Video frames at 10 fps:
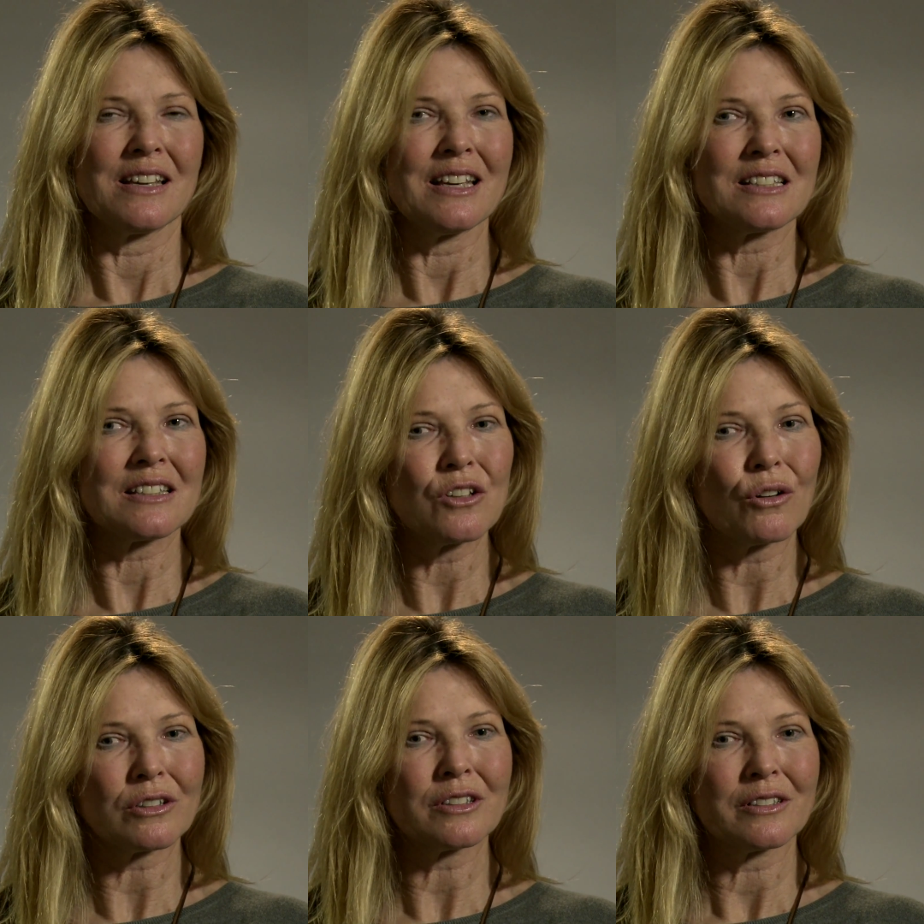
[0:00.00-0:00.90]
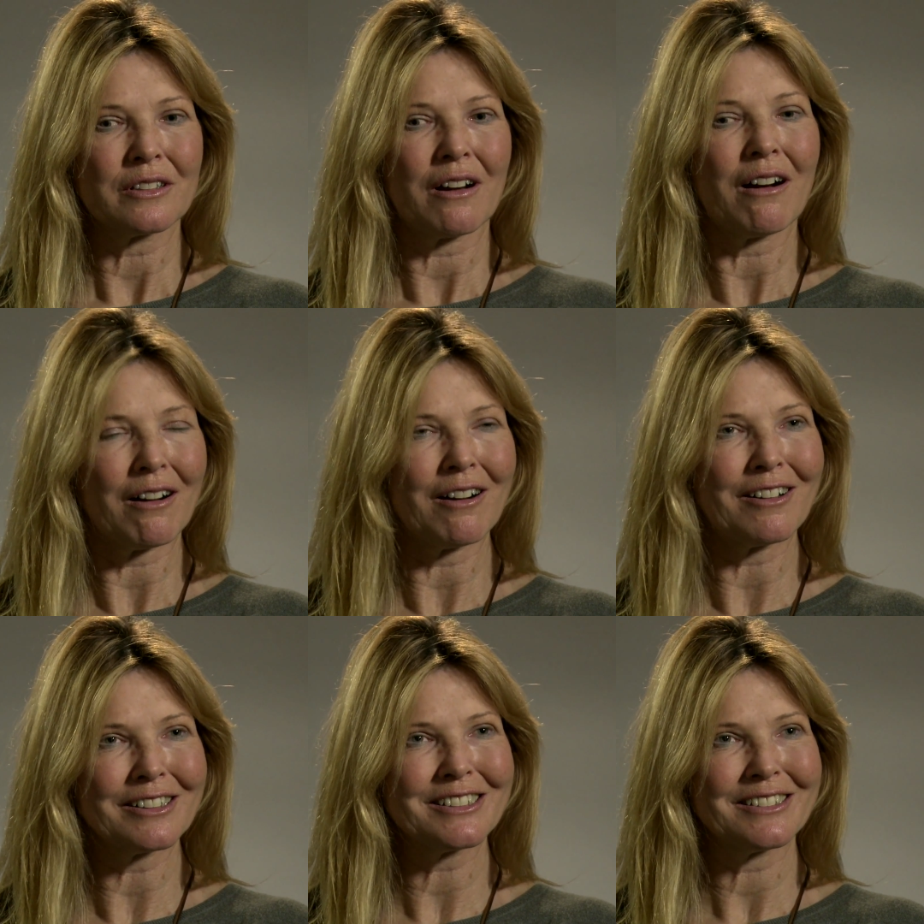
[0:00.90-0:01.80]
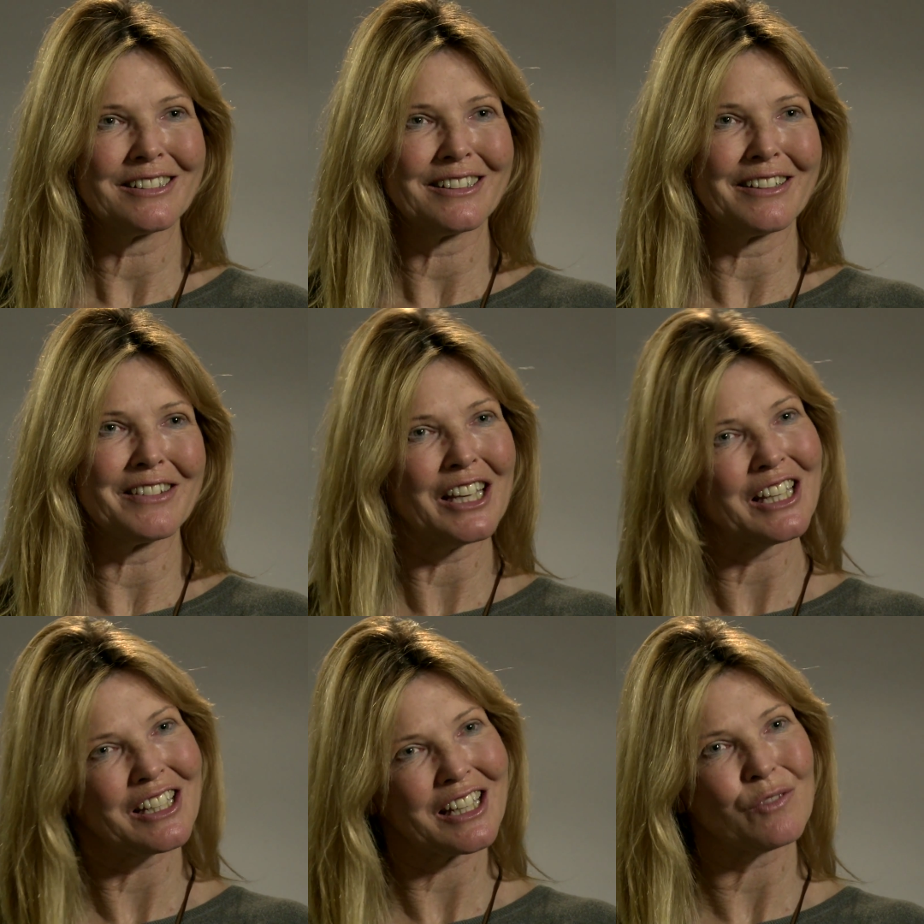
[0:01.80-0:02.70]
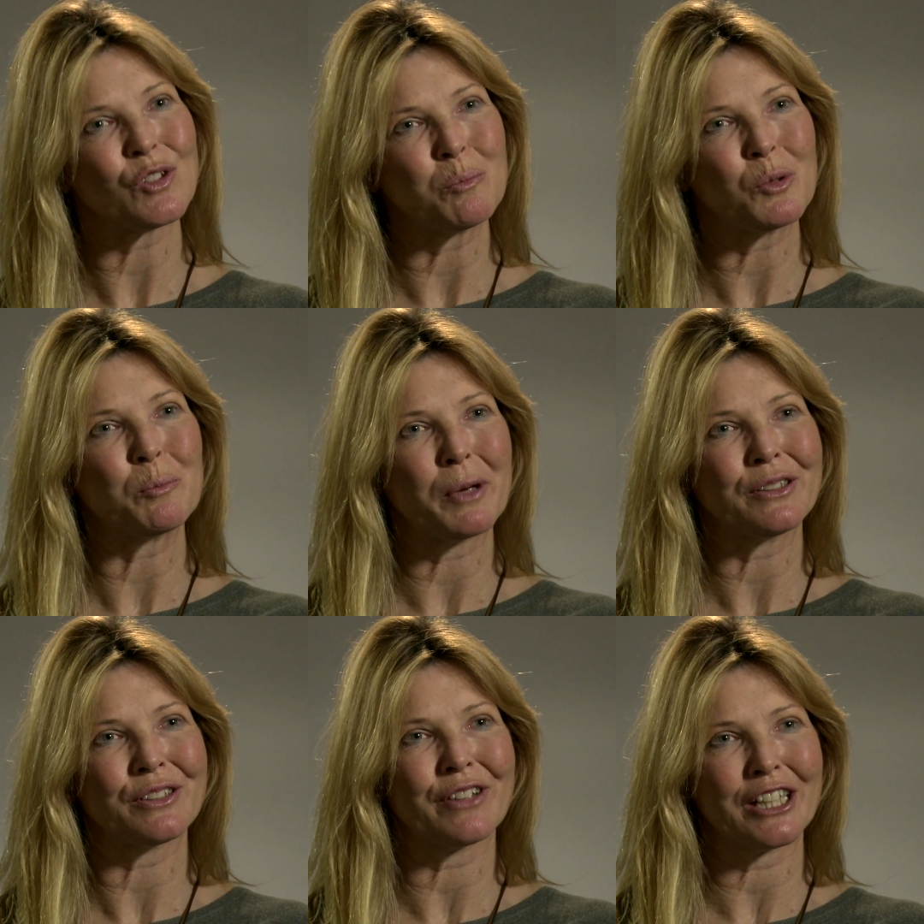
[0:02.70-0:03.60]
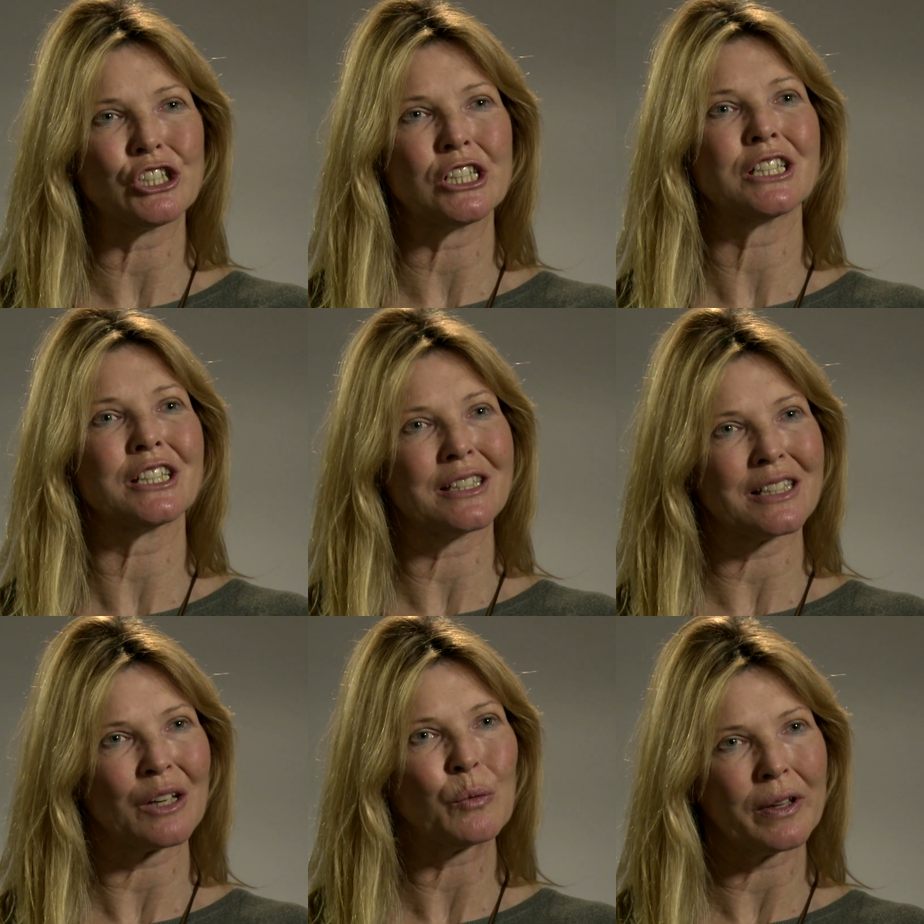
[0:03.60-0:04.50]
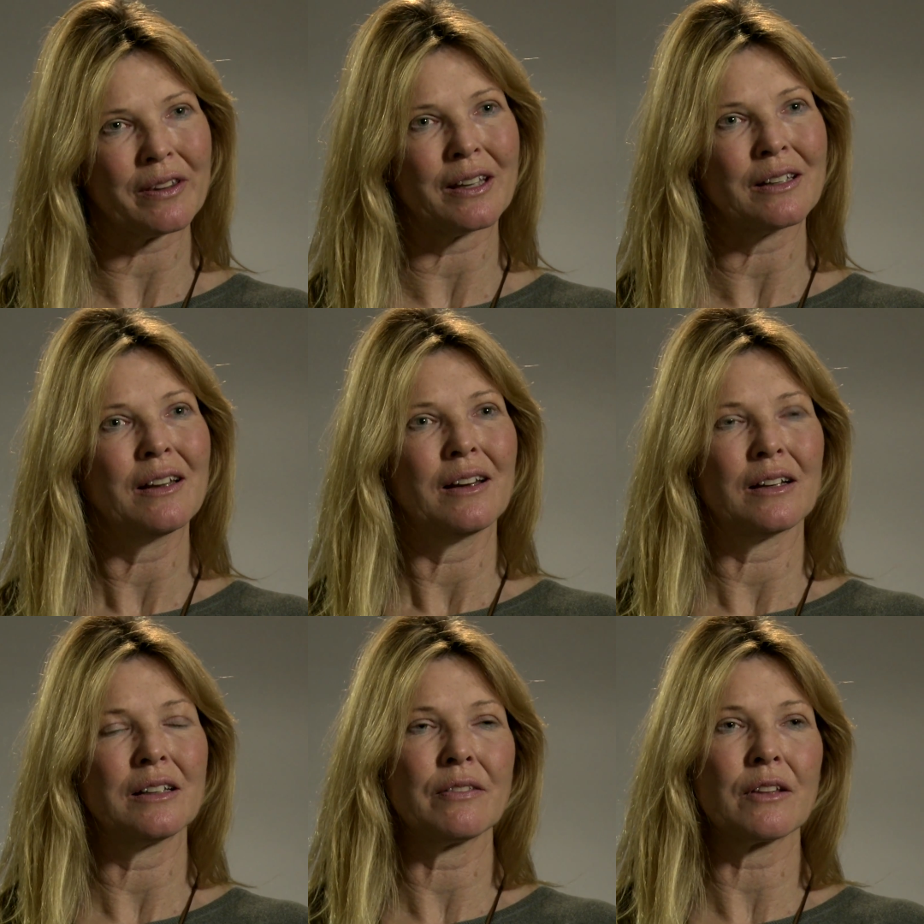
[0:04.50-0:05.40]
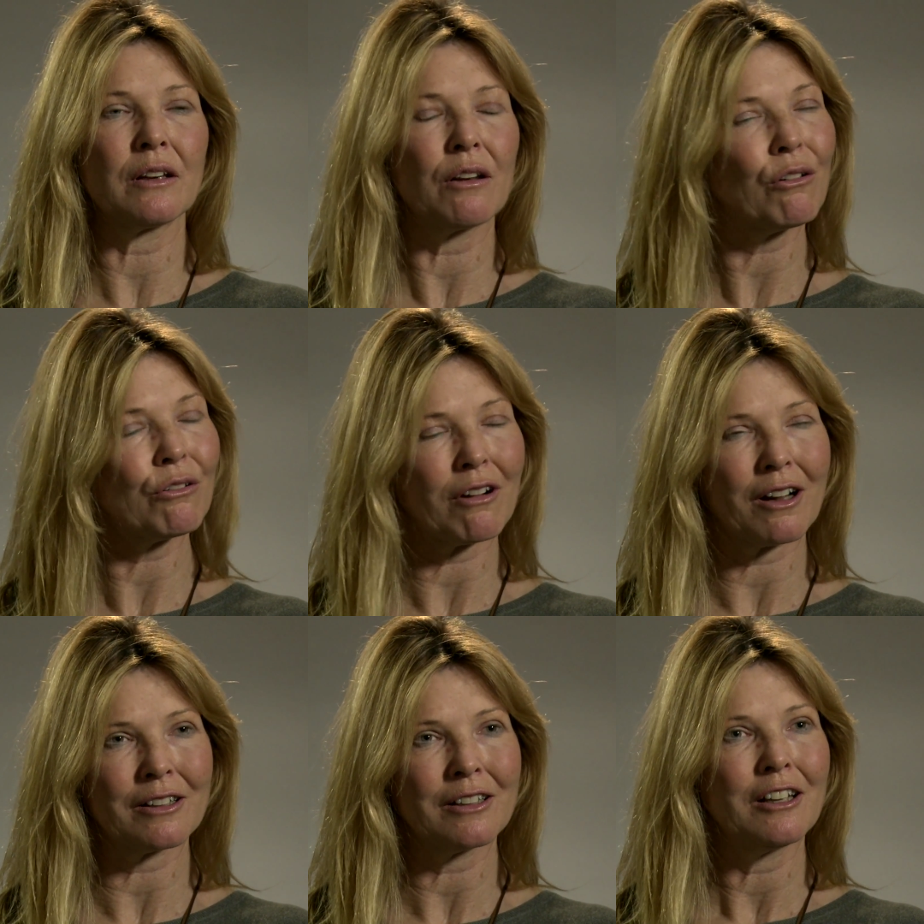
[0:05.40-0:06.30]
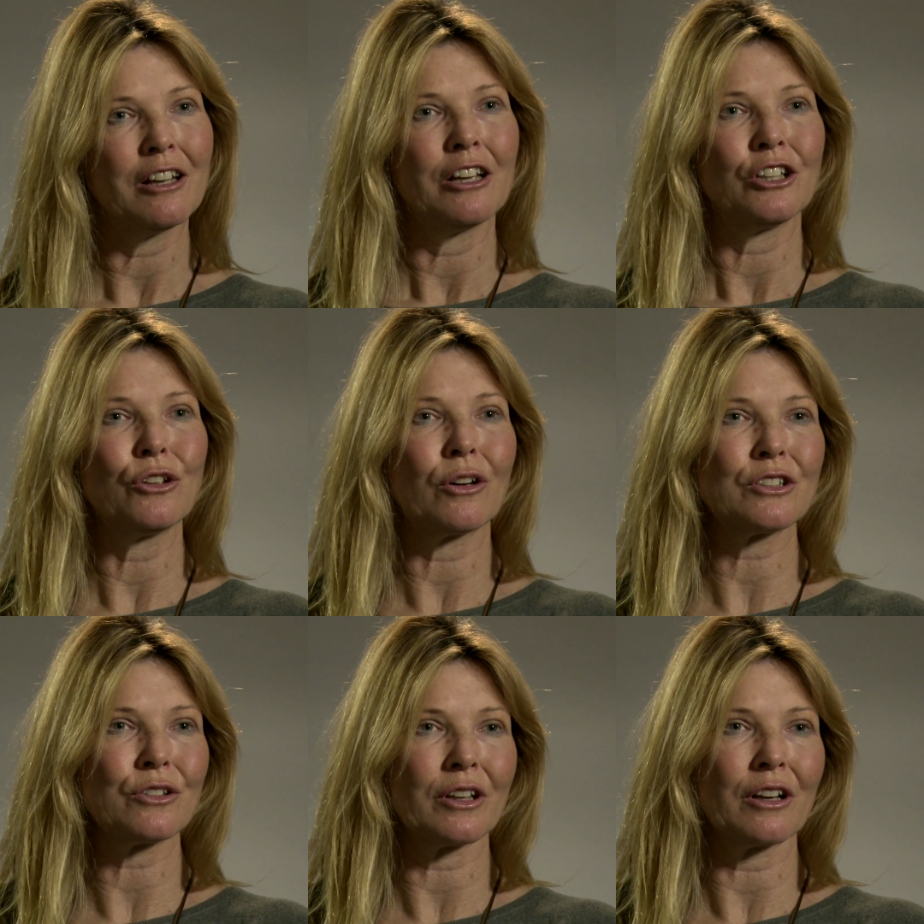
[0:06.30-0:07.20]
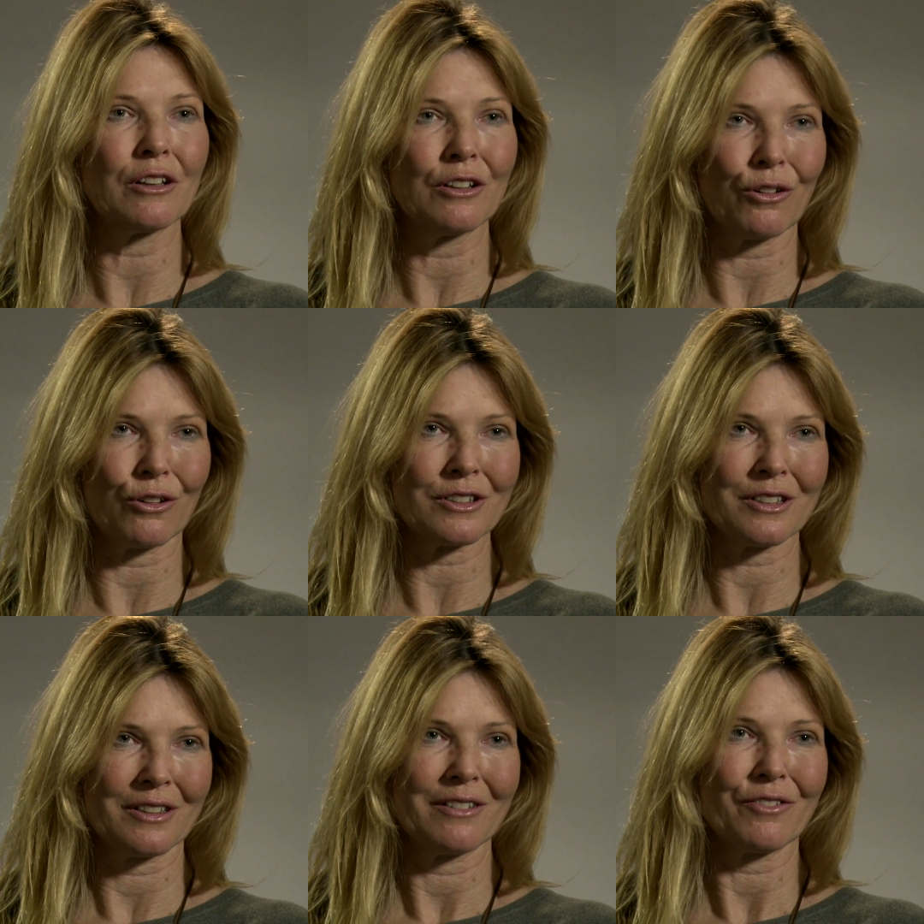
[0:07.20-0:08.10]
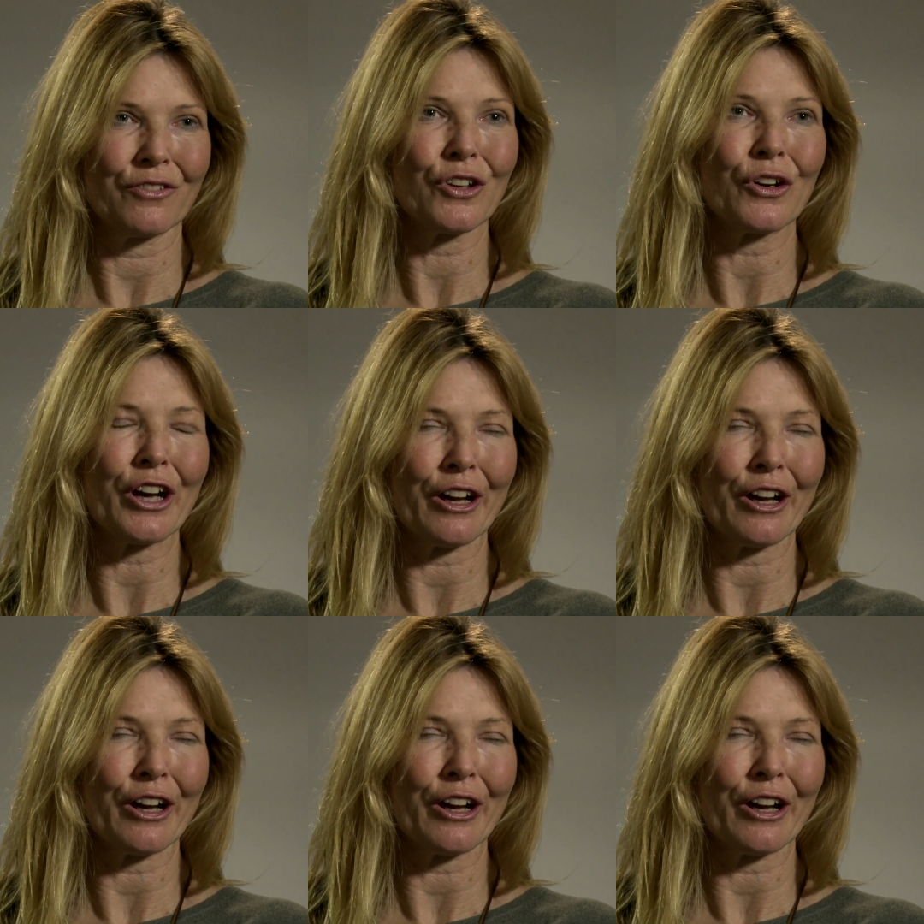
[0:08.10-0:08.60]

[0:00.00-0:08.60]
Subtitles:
it's not hard, and then it gives you more motivation to stick with it. And in the long run, you are doing a lot for your